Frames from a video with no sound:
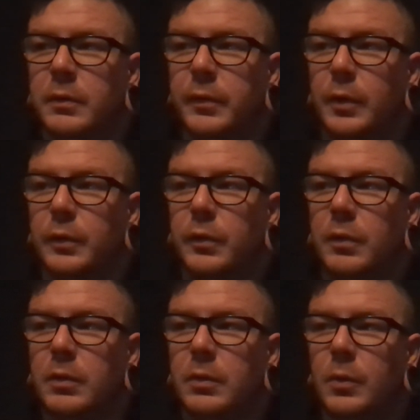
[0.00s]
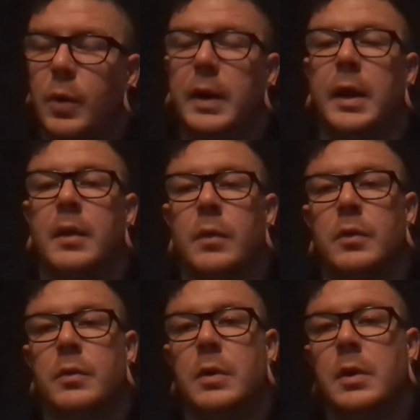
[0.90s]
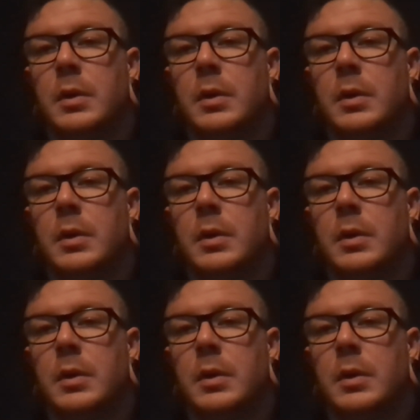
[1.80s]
first wedding anniversary.